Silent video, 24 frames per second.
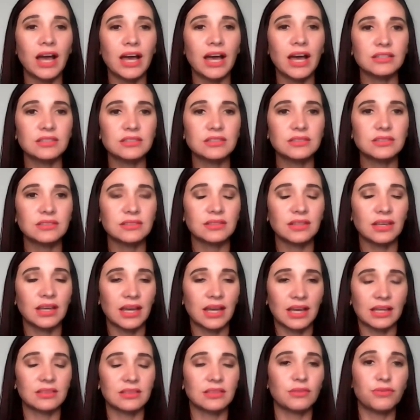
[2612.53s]

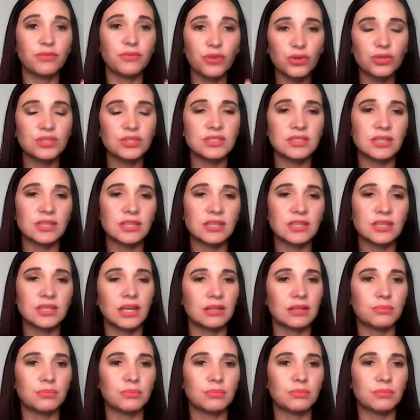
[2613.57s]
at the first time,
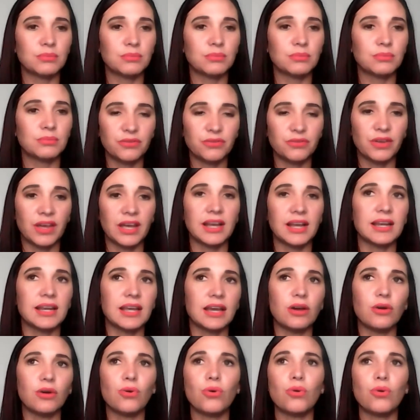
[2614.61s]
then it means I'm a
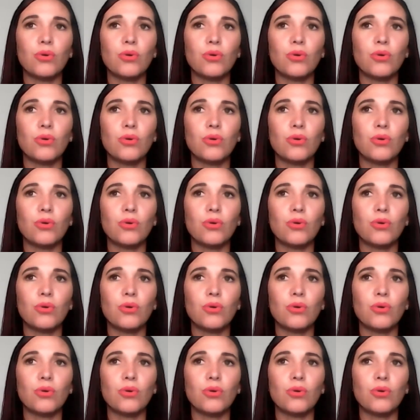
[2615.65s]
failure.